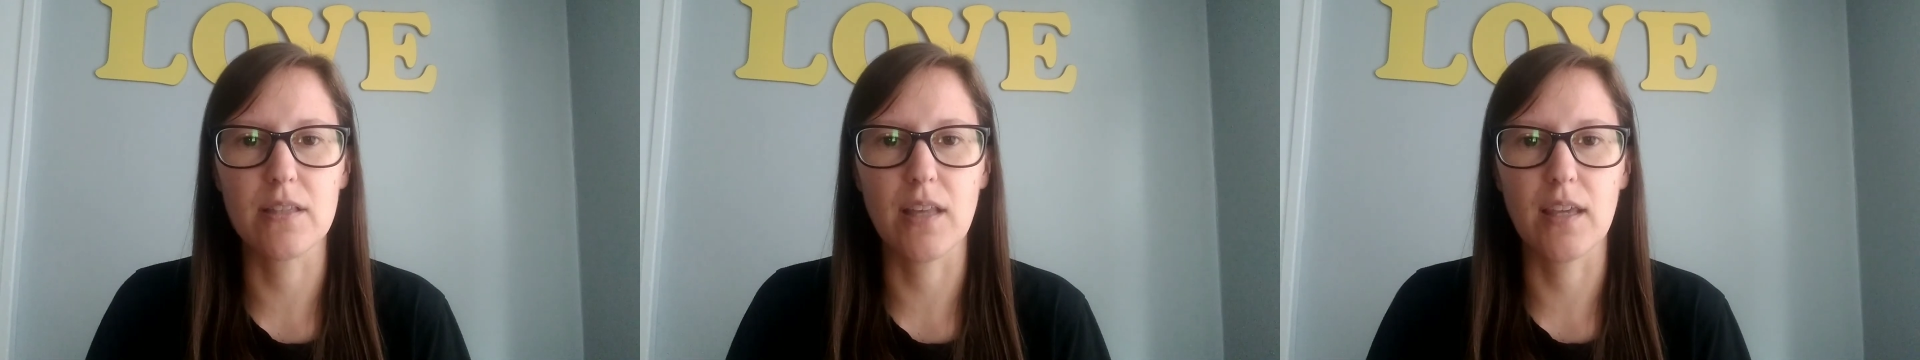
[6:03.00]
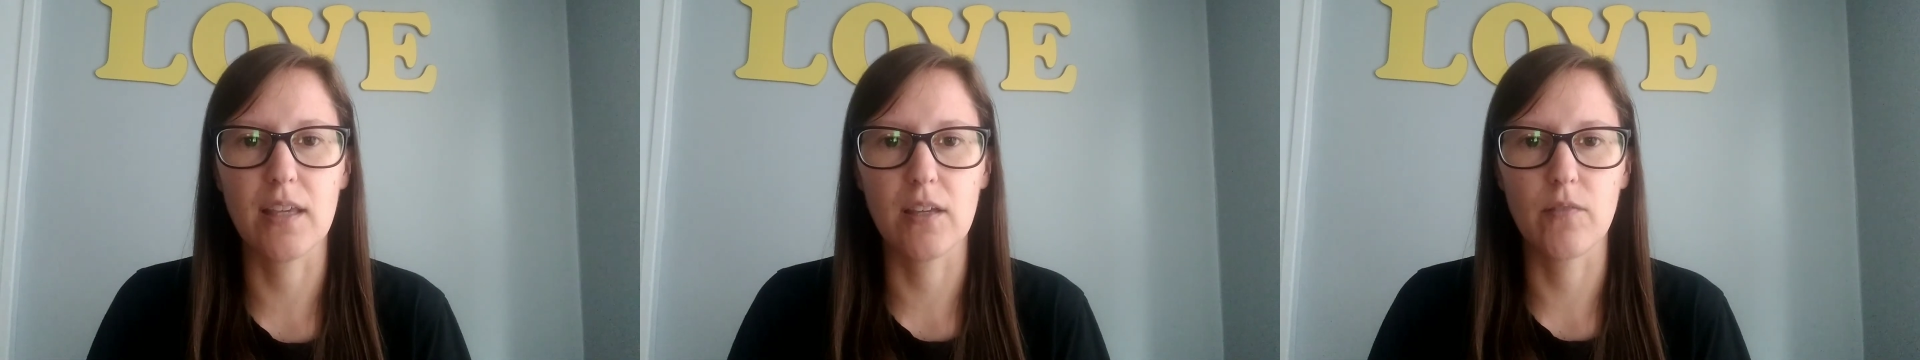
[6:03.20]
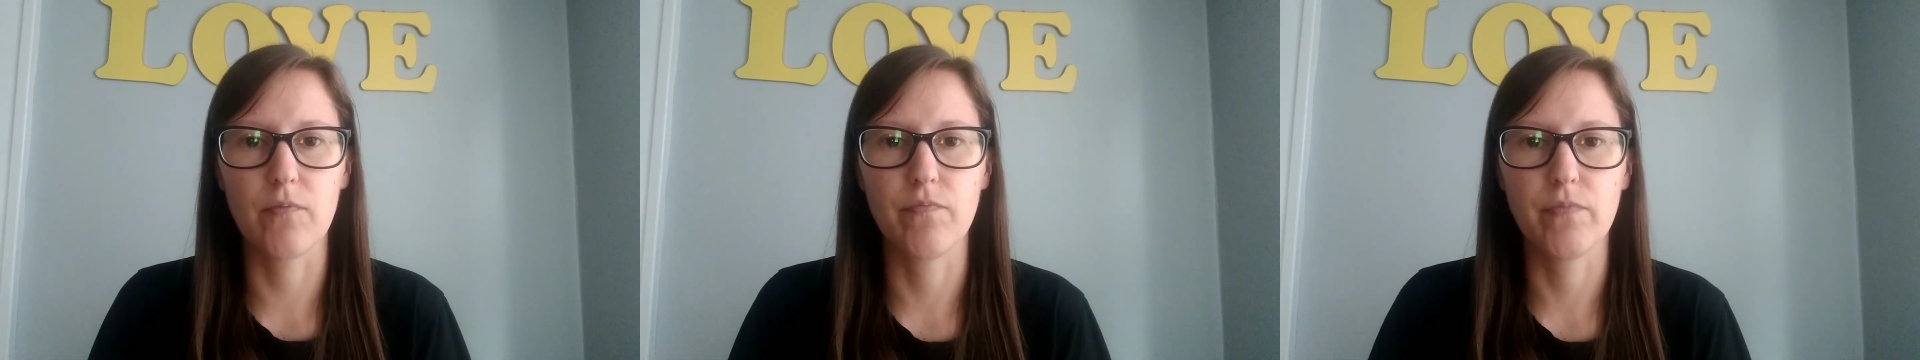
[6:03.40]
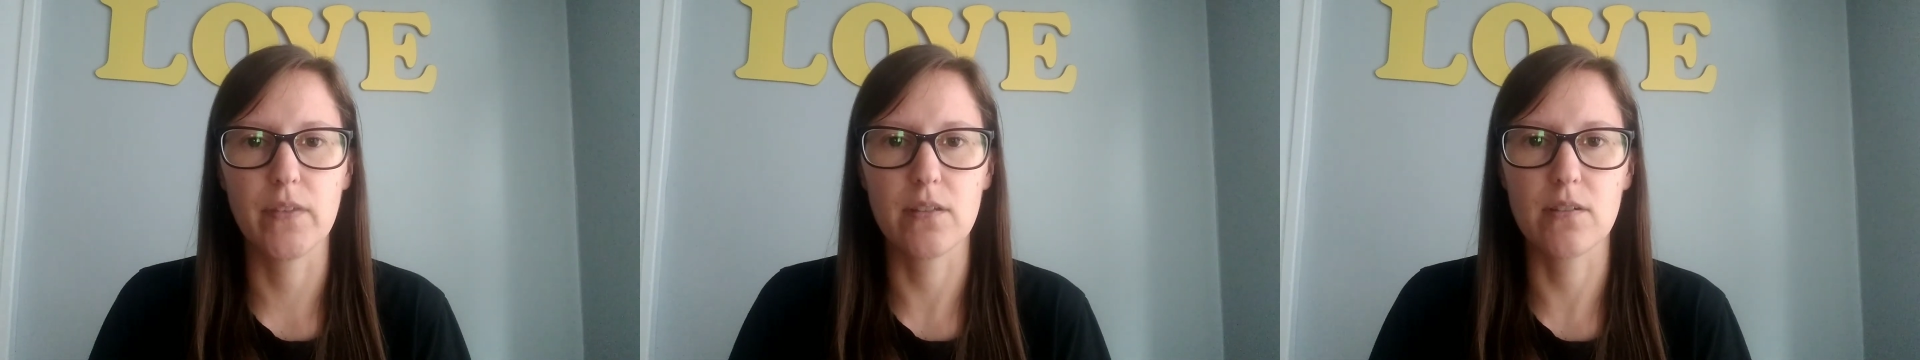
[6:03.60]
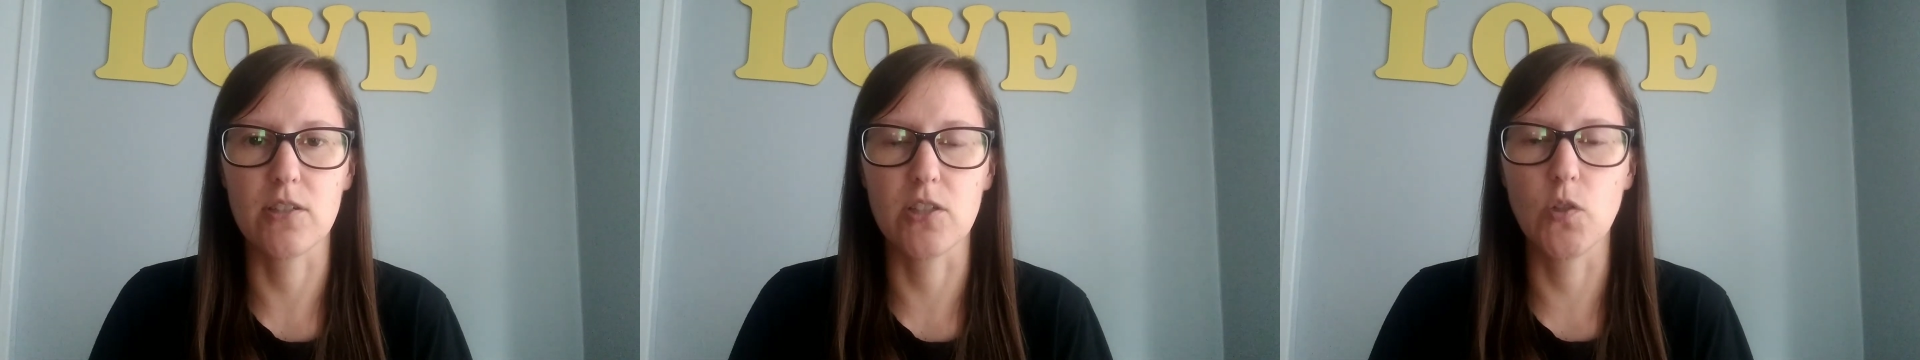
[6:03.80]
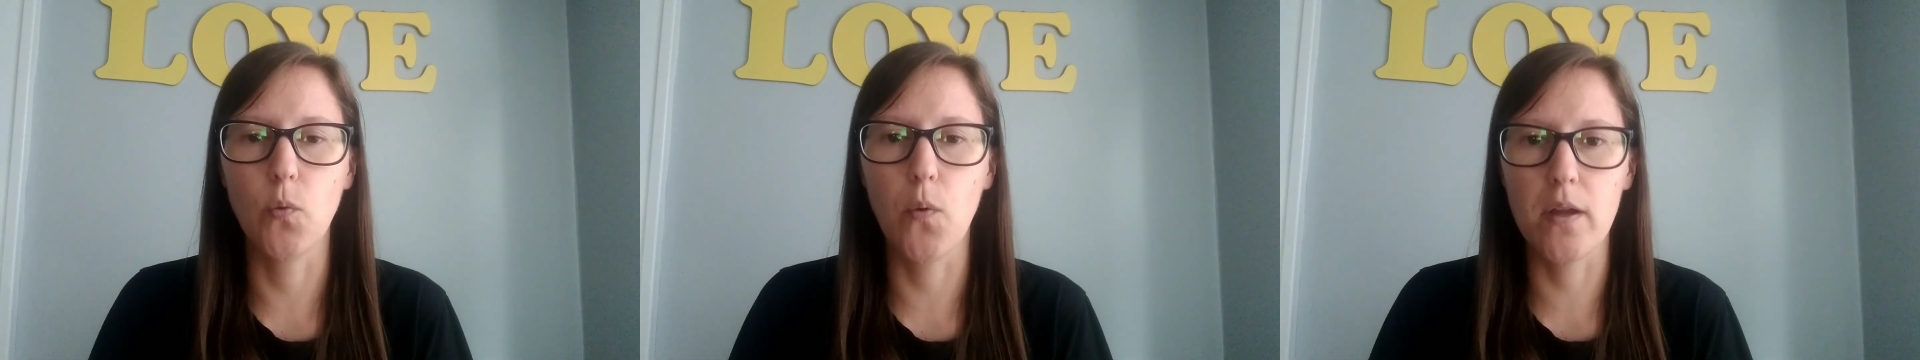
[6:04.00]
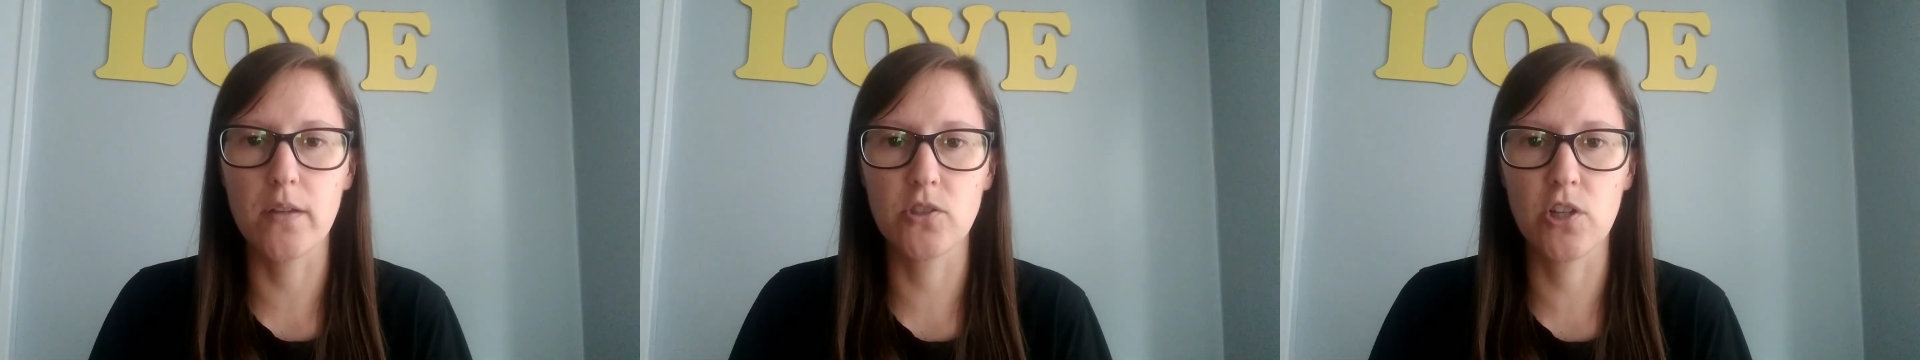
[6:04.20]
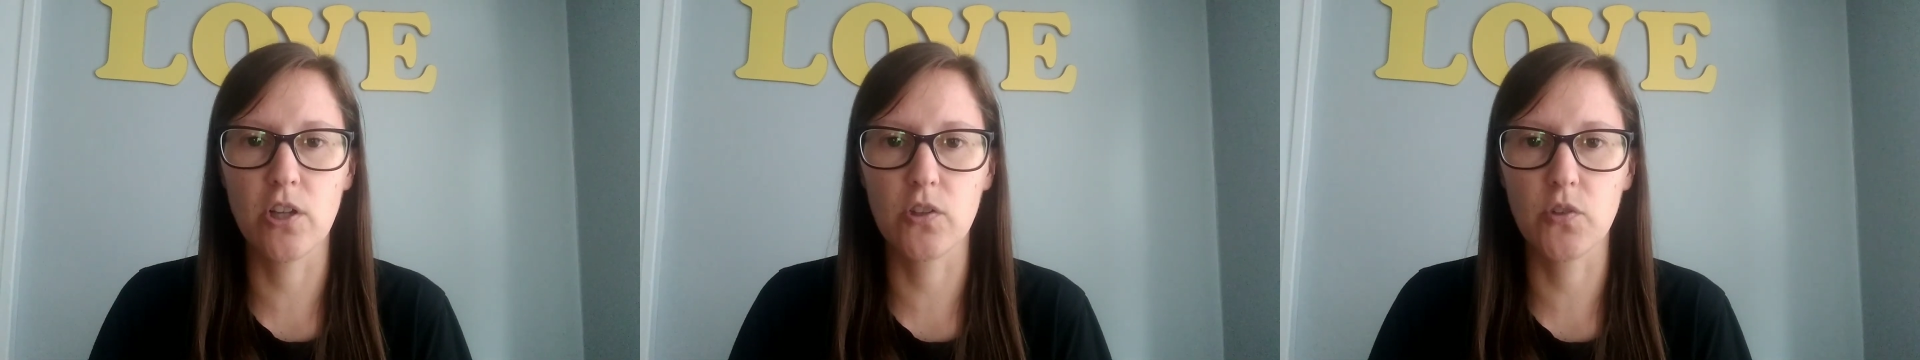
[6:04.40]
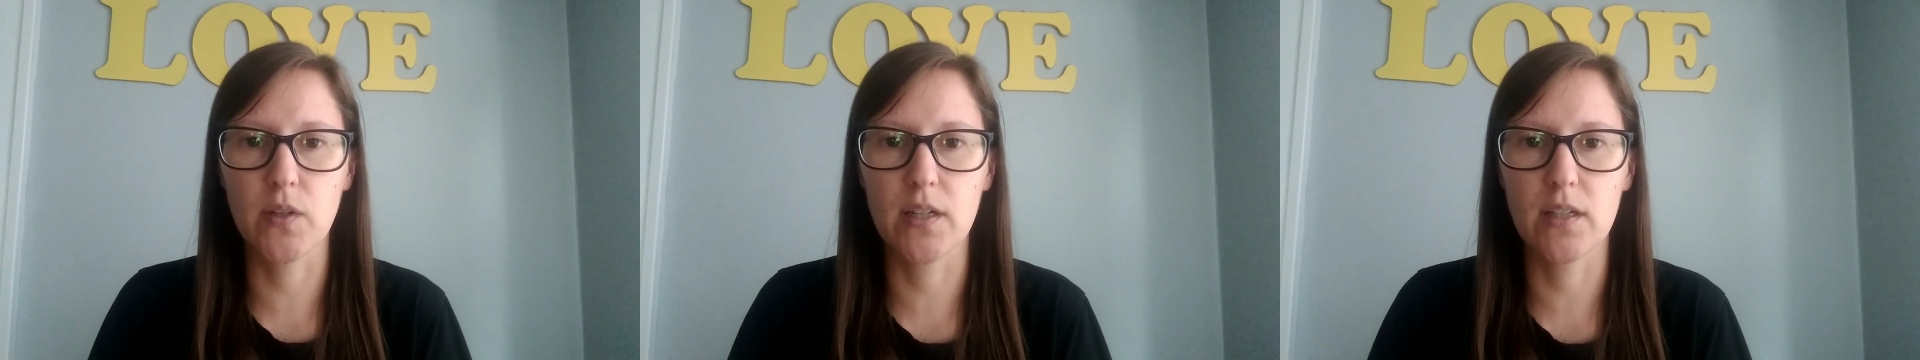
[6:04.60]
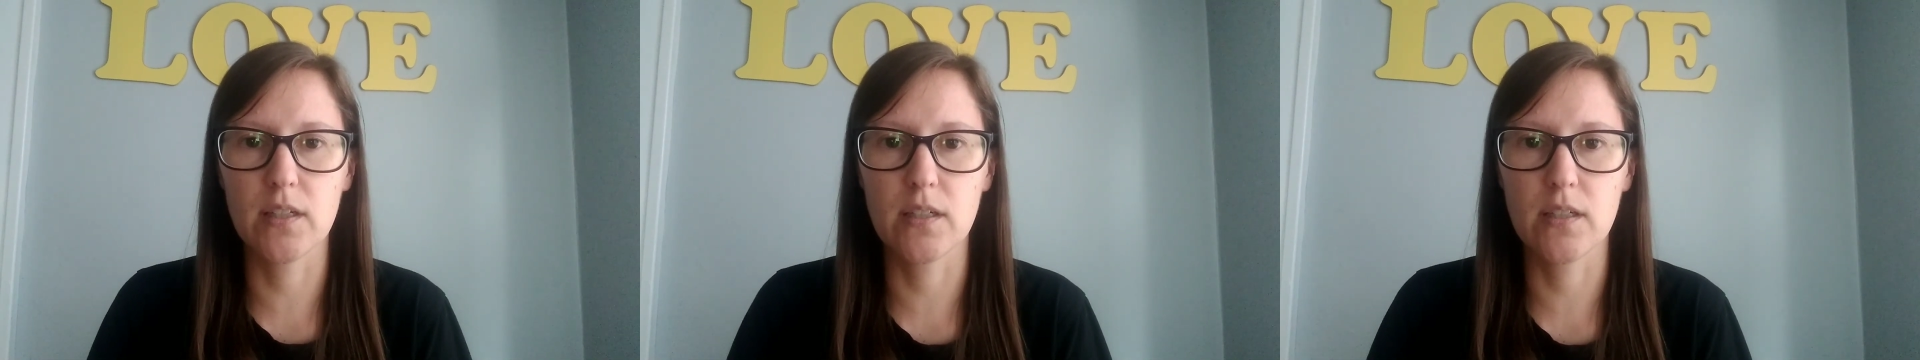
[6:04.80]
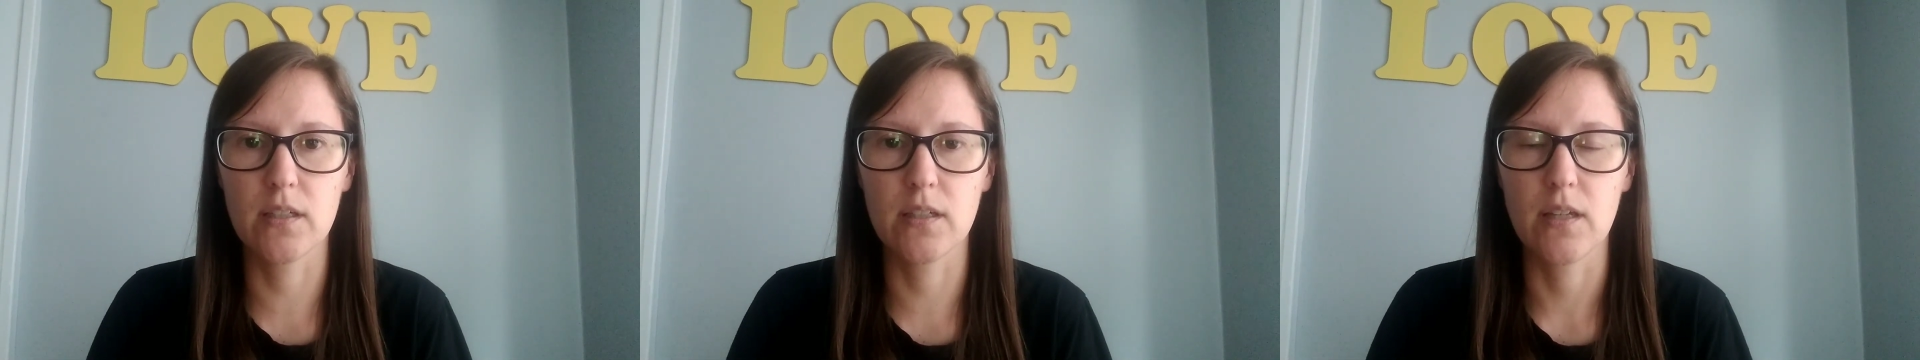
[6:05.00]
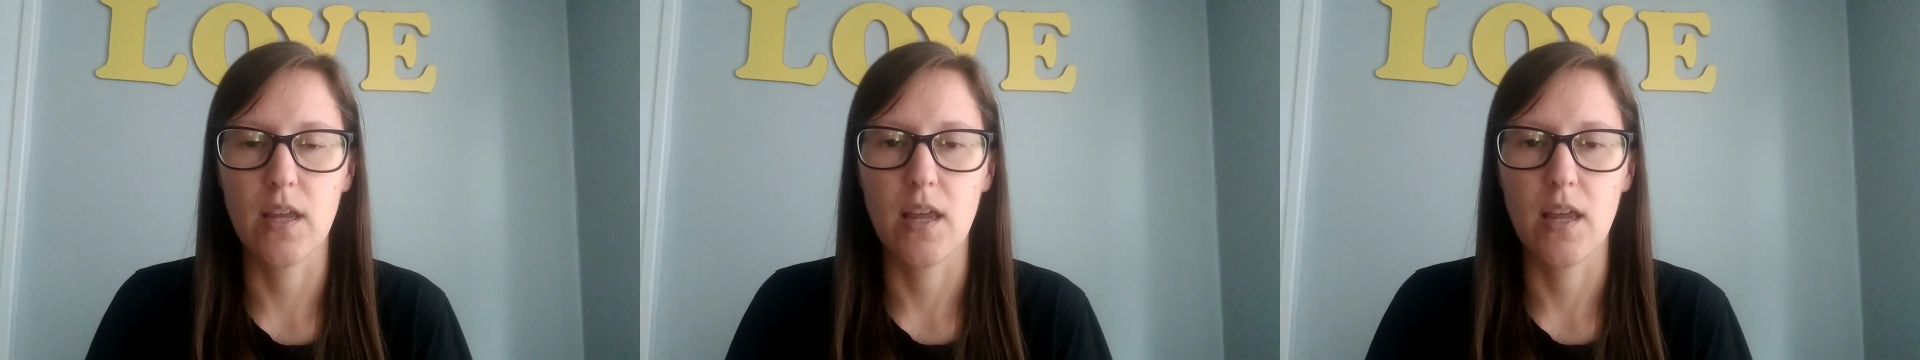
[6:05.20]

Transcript: like, do you want children?